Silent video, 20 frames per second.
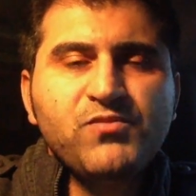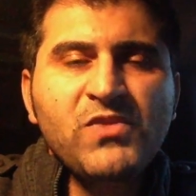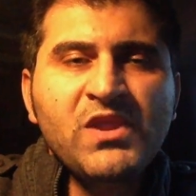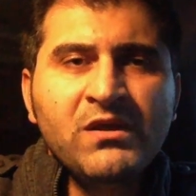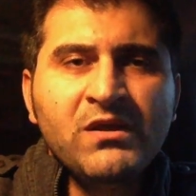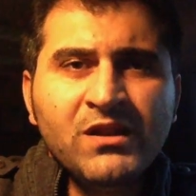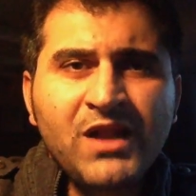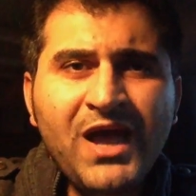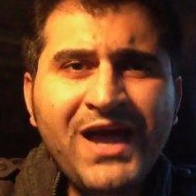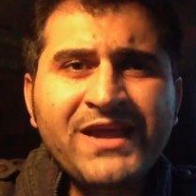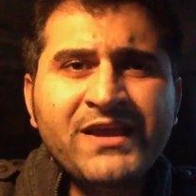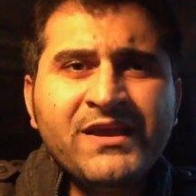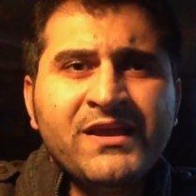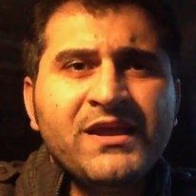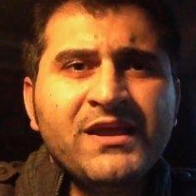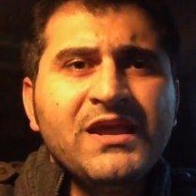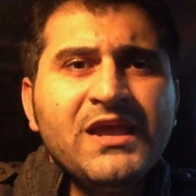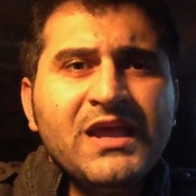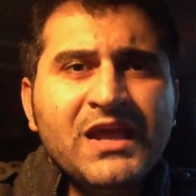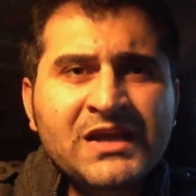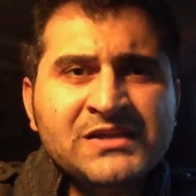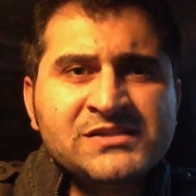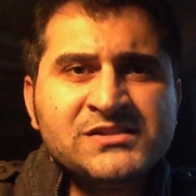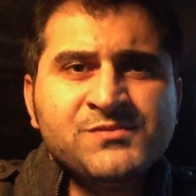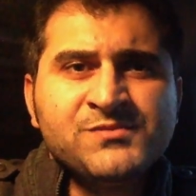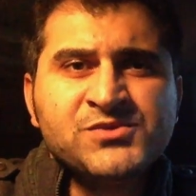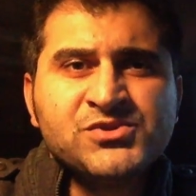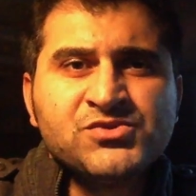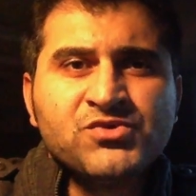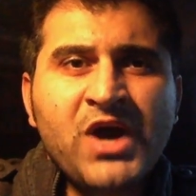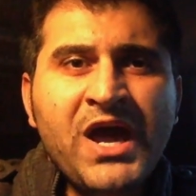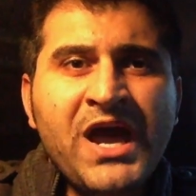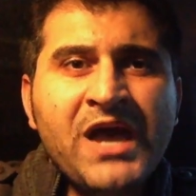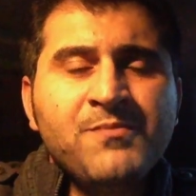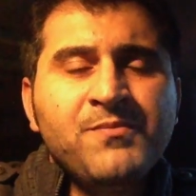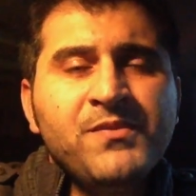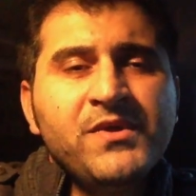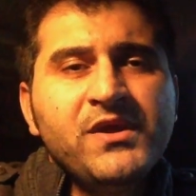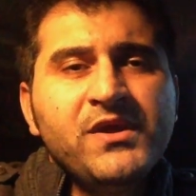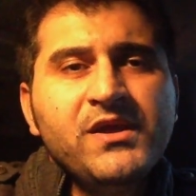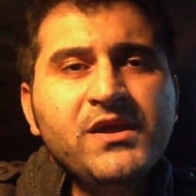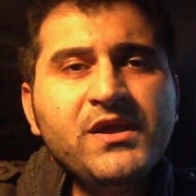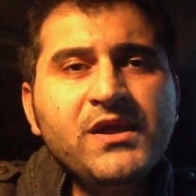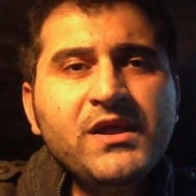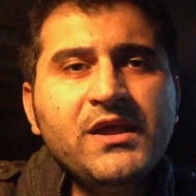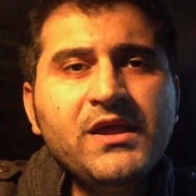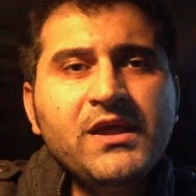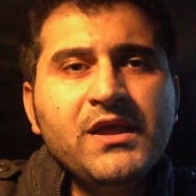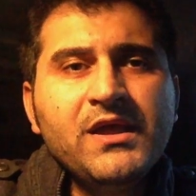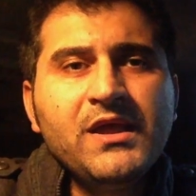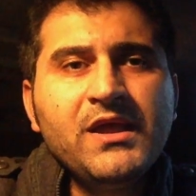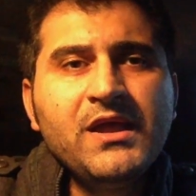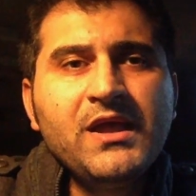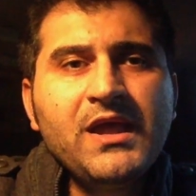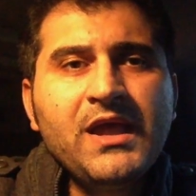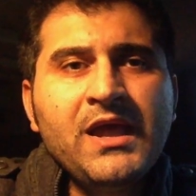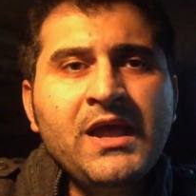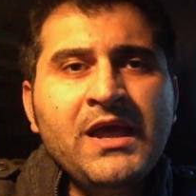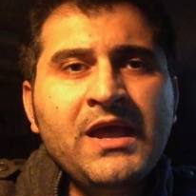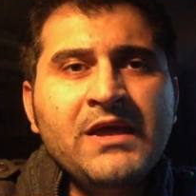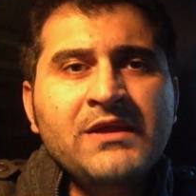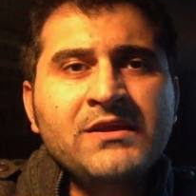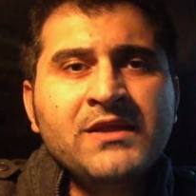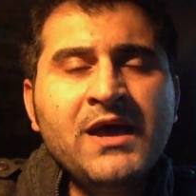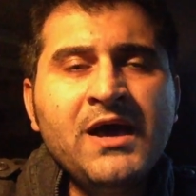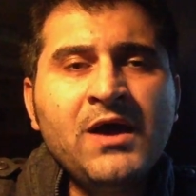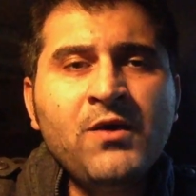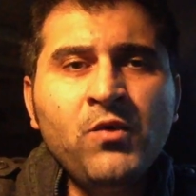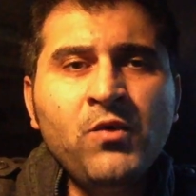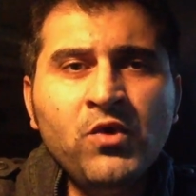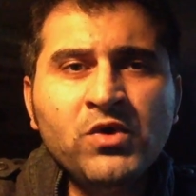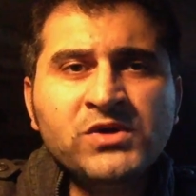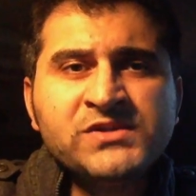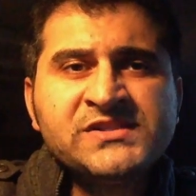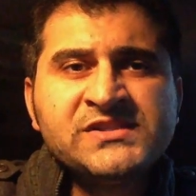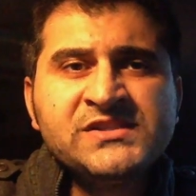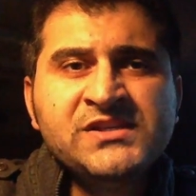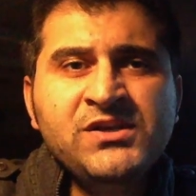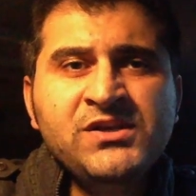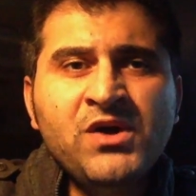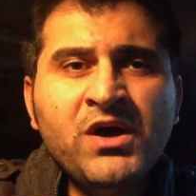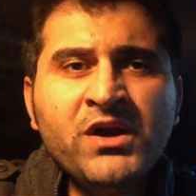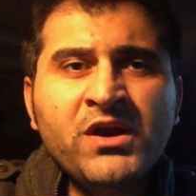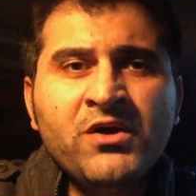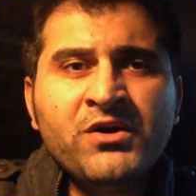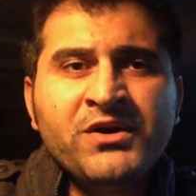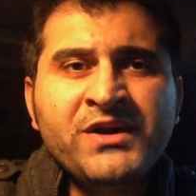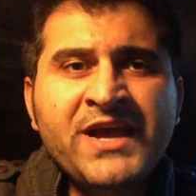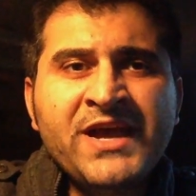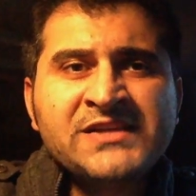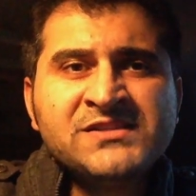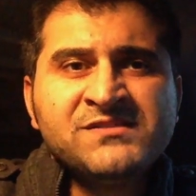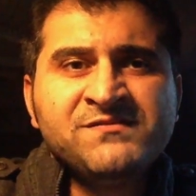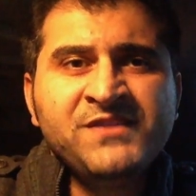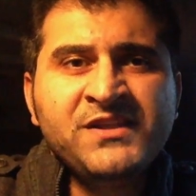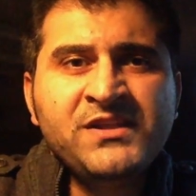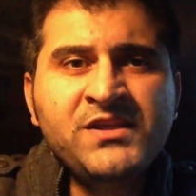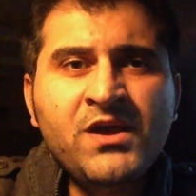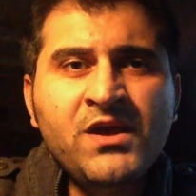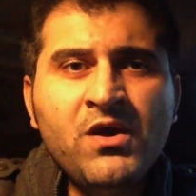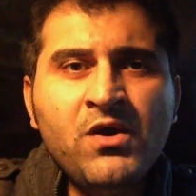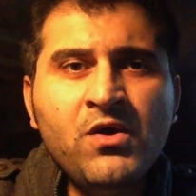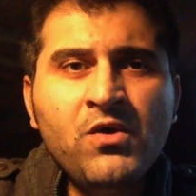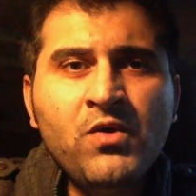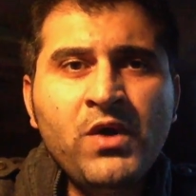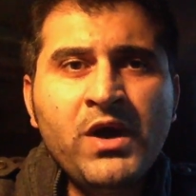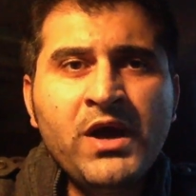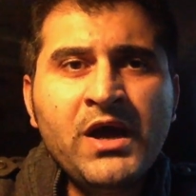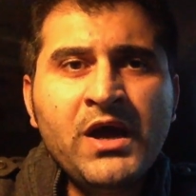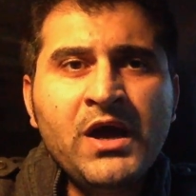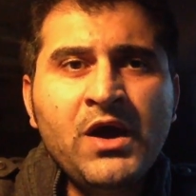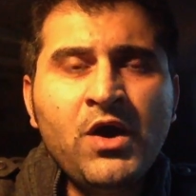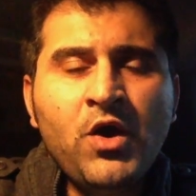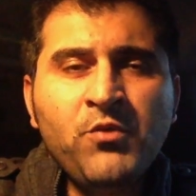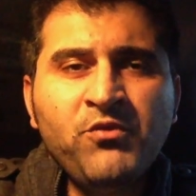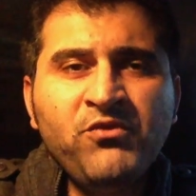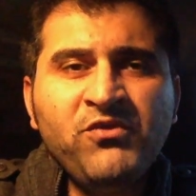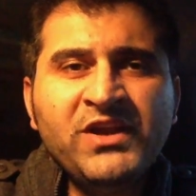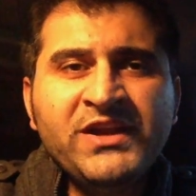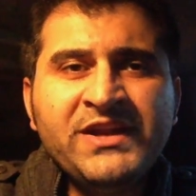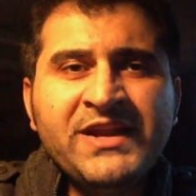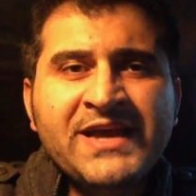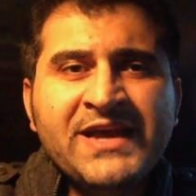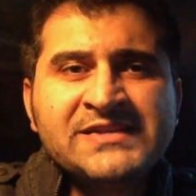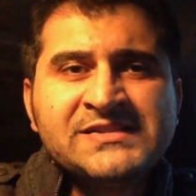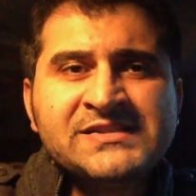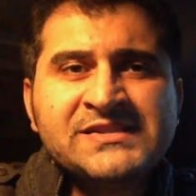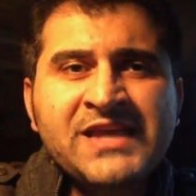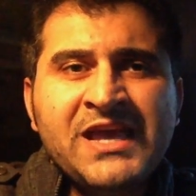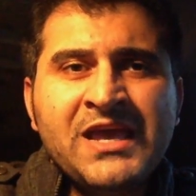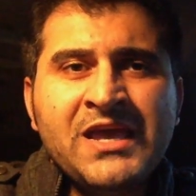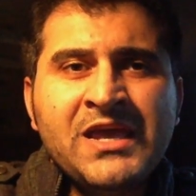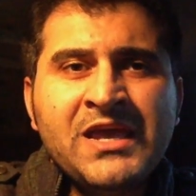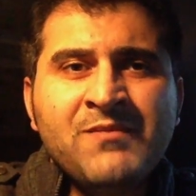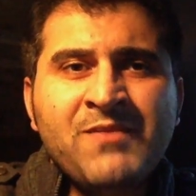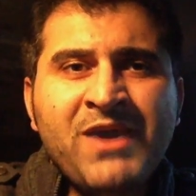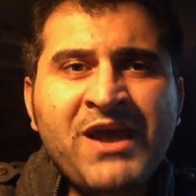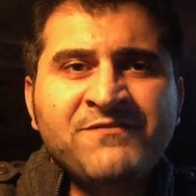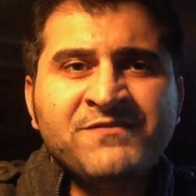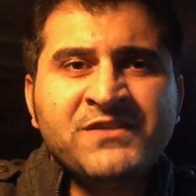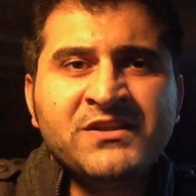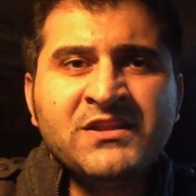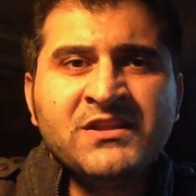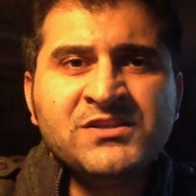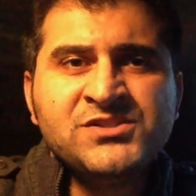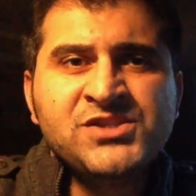like and subscribe, and we'll see you on our next video, hopefully next game after the